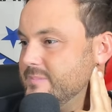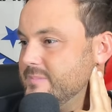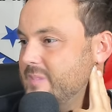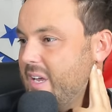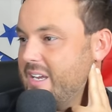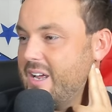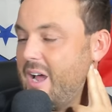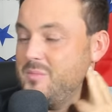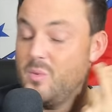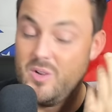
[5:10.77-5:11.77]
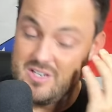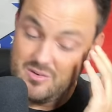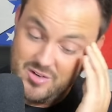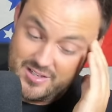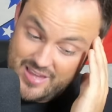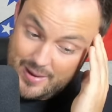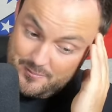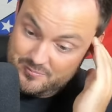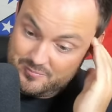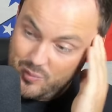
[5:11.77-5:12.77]
Like, I, it wasn't even like
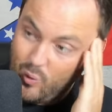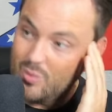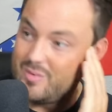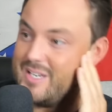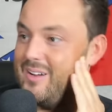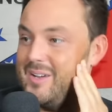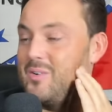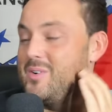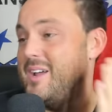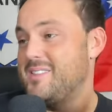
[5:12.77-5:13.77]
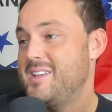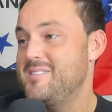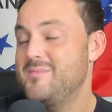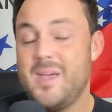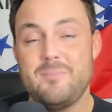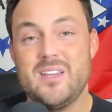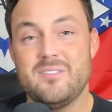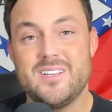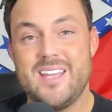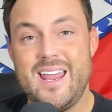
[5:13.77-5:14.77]
that poorly, or not that even that big
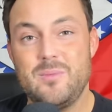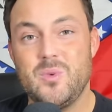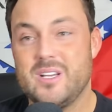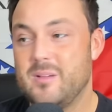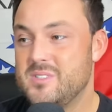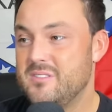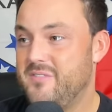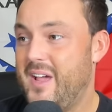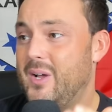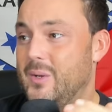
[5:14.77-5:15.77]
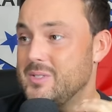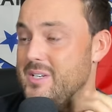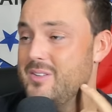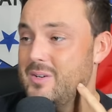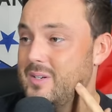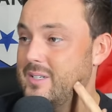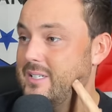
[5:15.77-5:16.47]
of a game when it comes to fouls either.